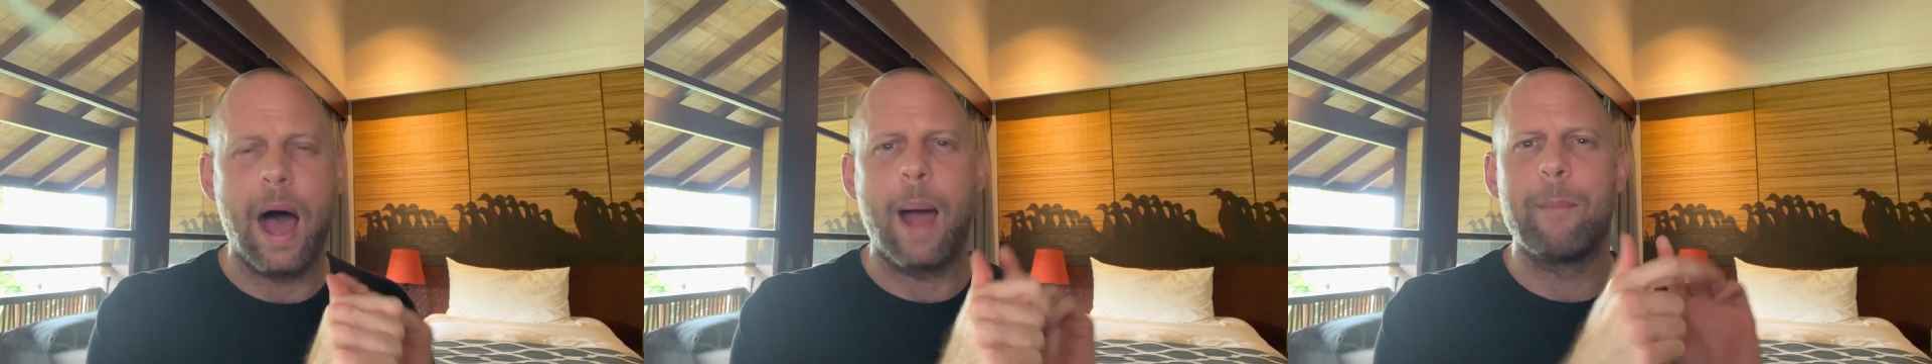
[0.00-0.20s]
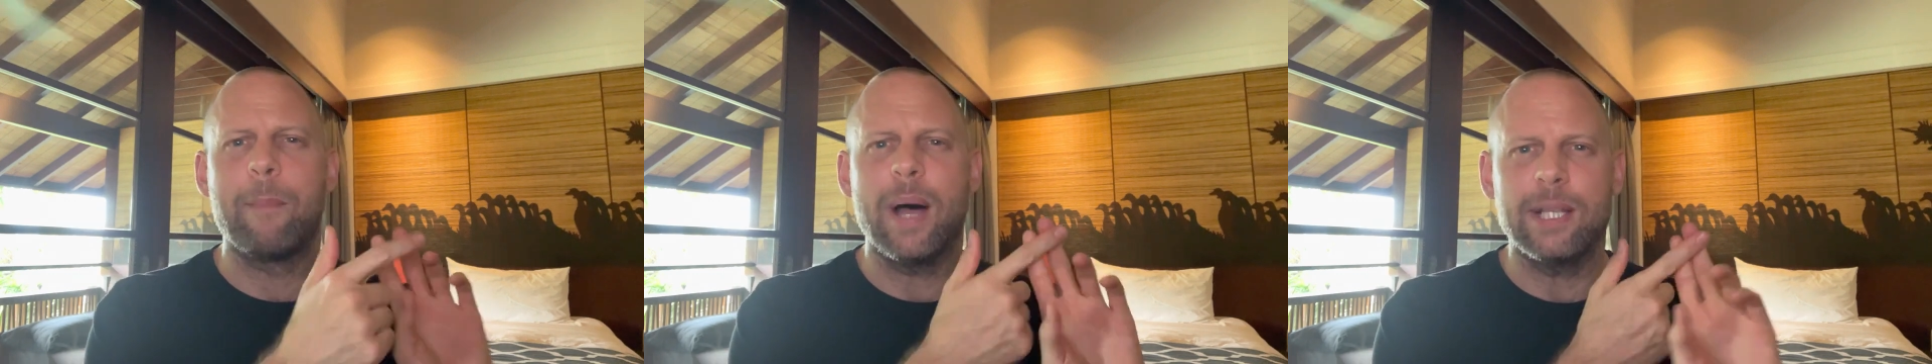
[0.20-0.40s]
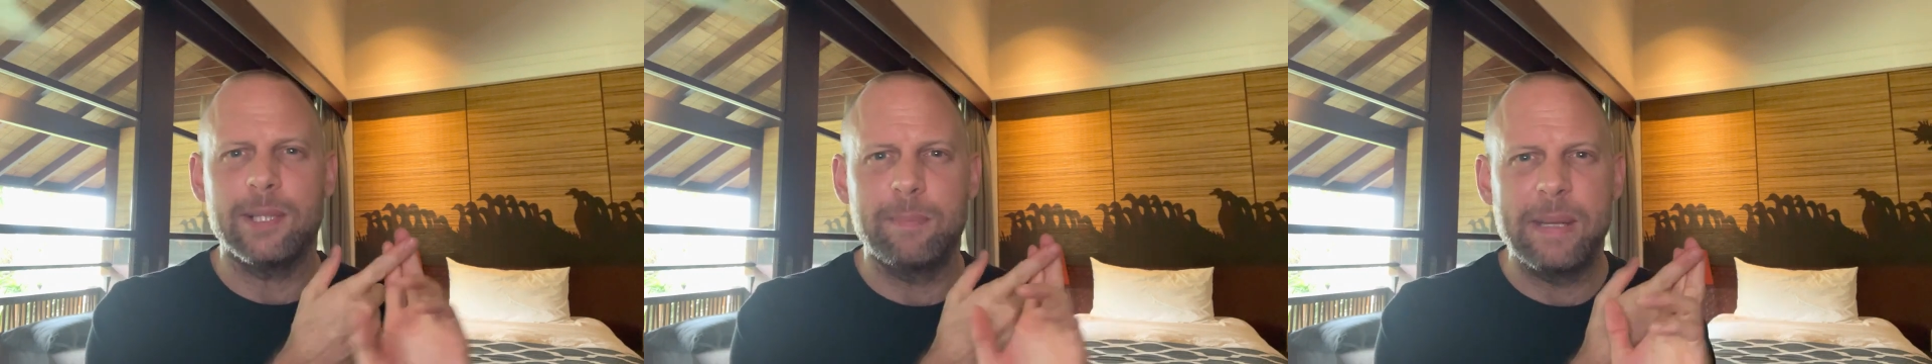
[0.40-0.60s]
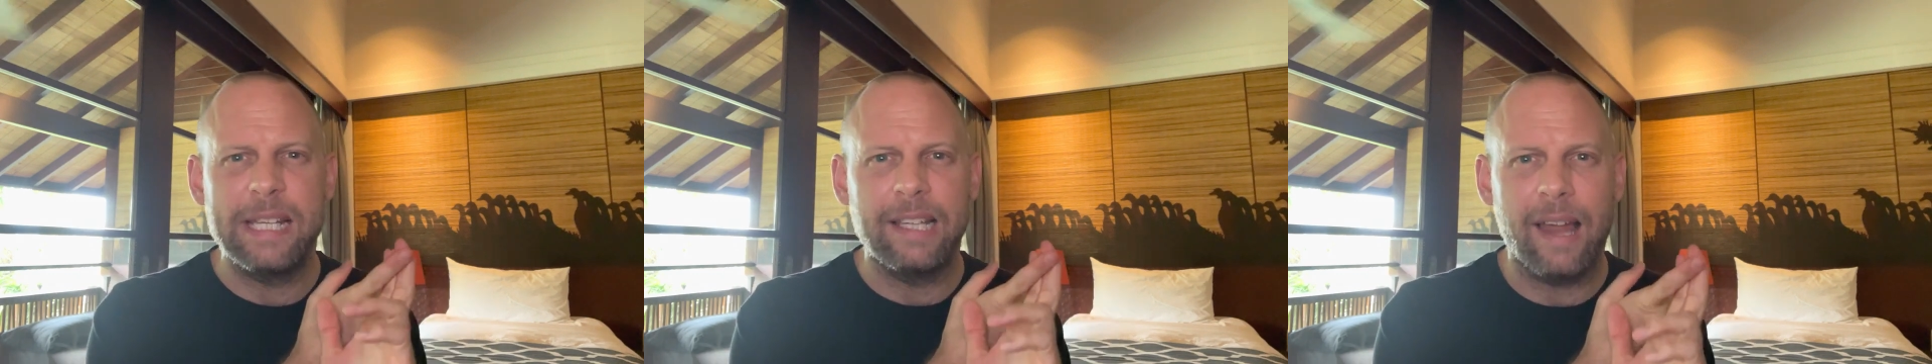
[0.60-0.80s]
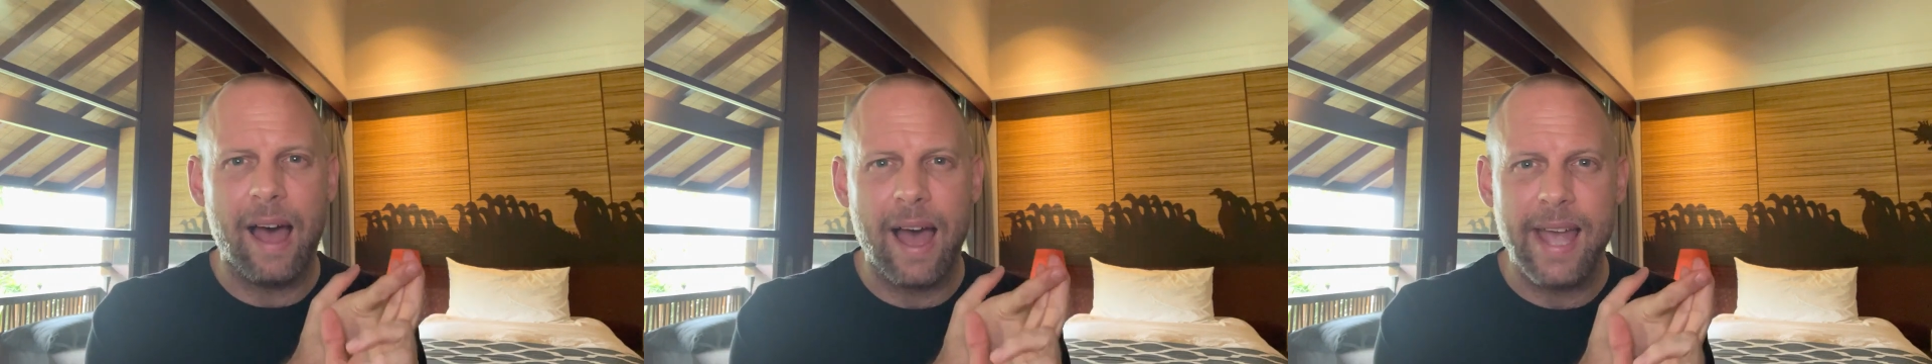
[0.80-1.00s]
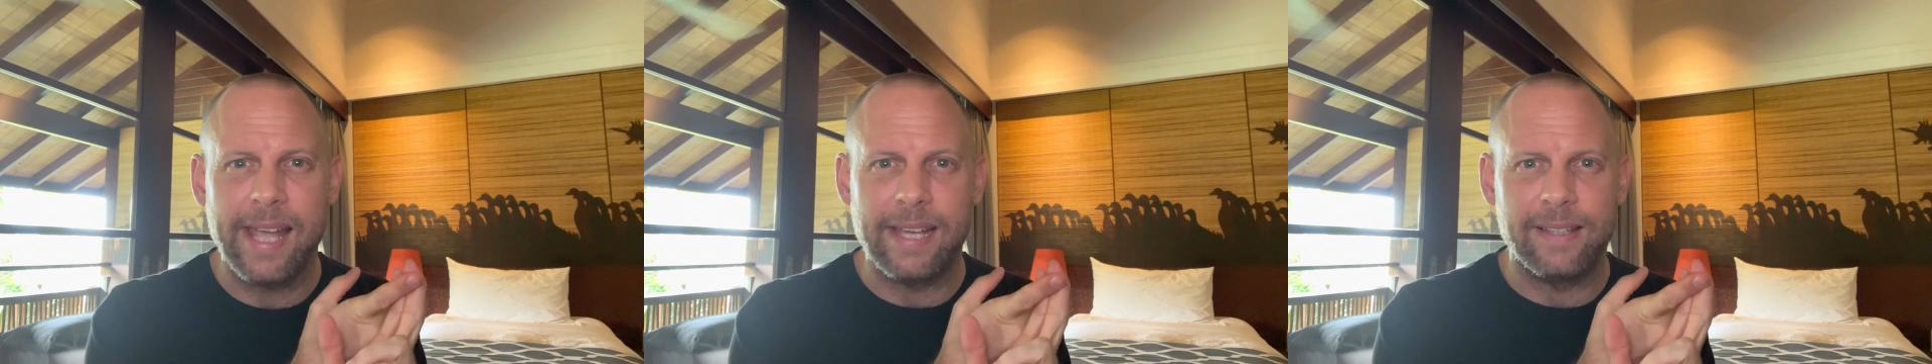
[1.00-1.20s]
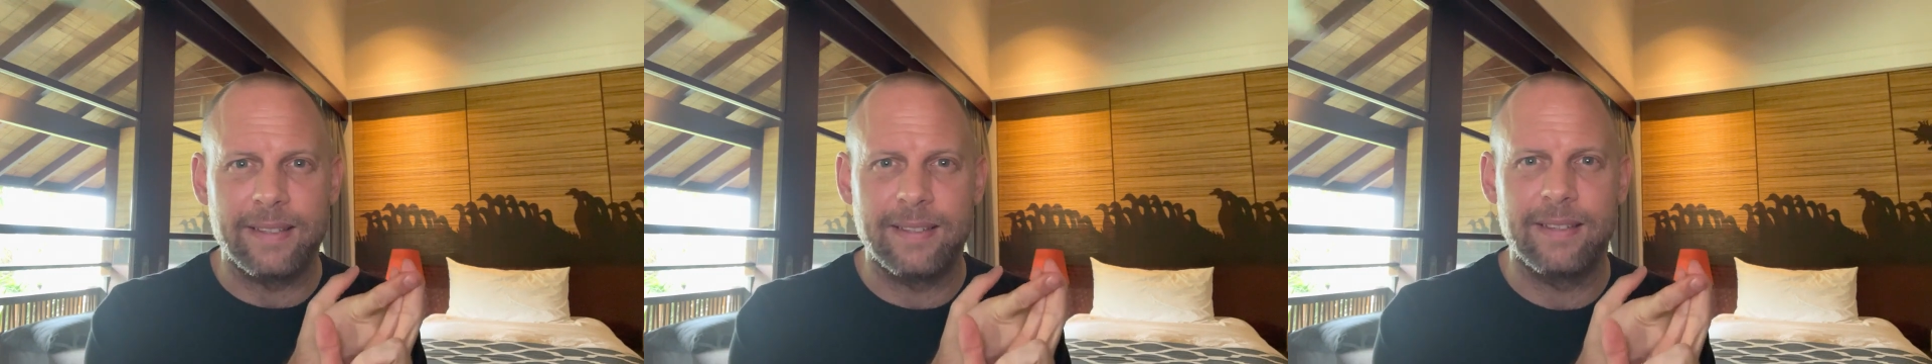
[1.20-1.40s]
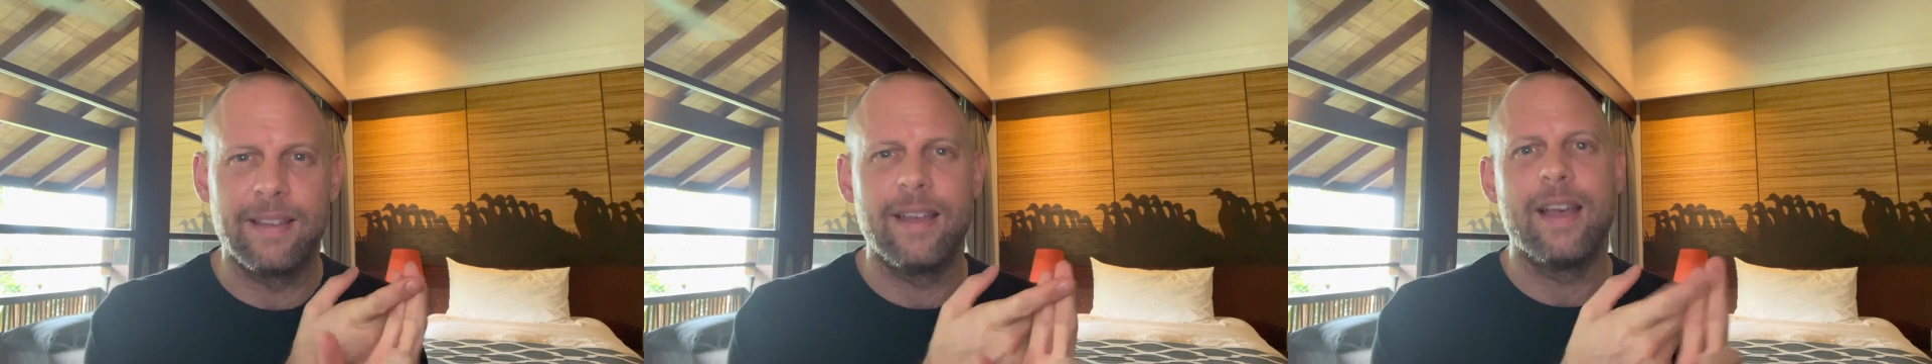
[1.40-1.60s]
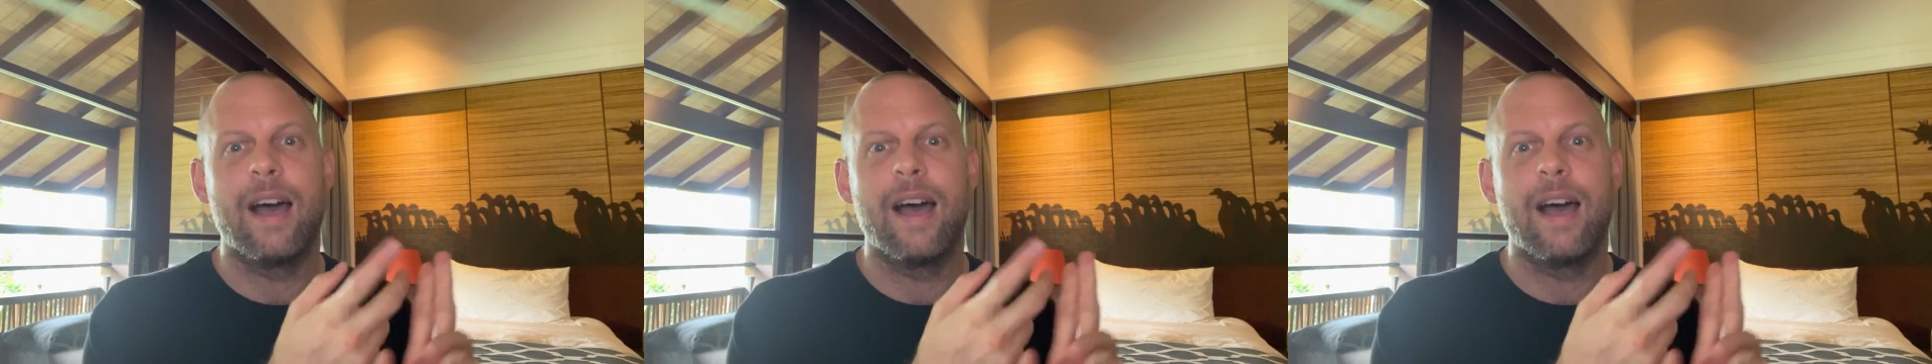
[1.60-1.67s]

I must be liked.